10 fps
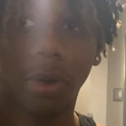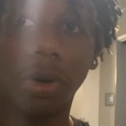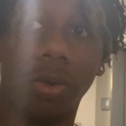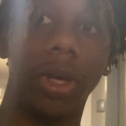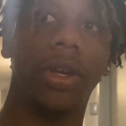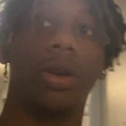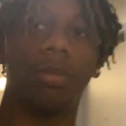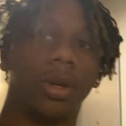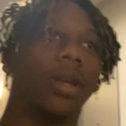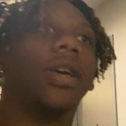on the way here,
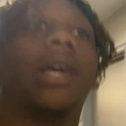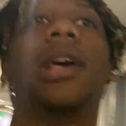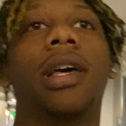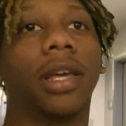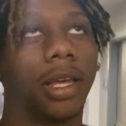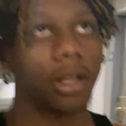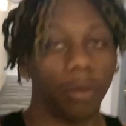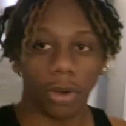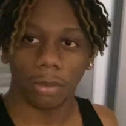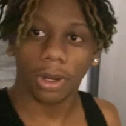but
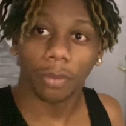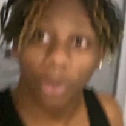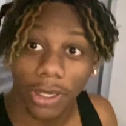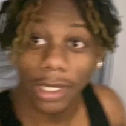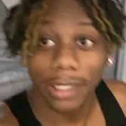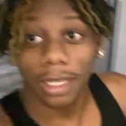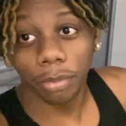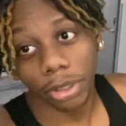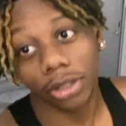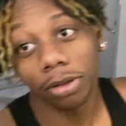come on, bro. I pick, at least I
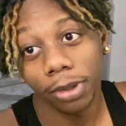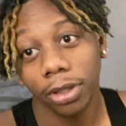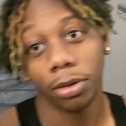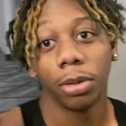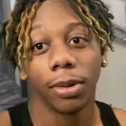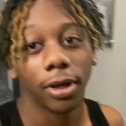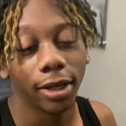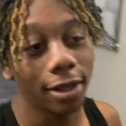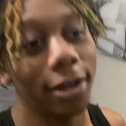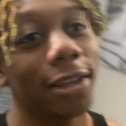picked up the camera, bro.
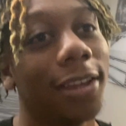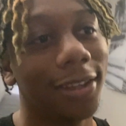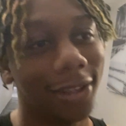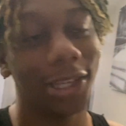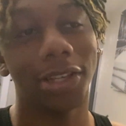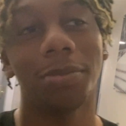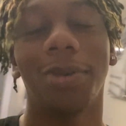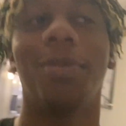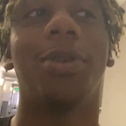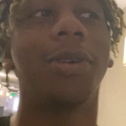Like, I, like, come
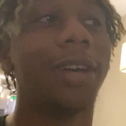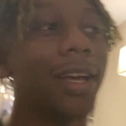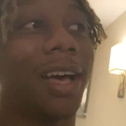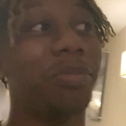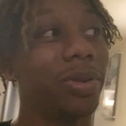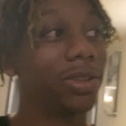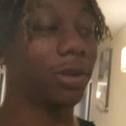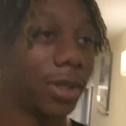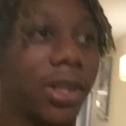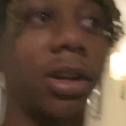on, bro. I picked
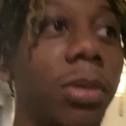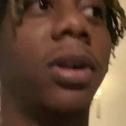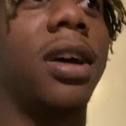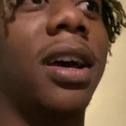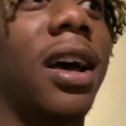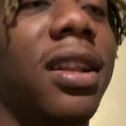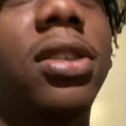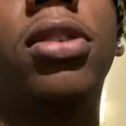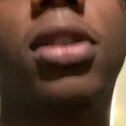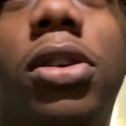up the camera. I
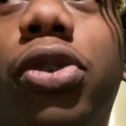took a little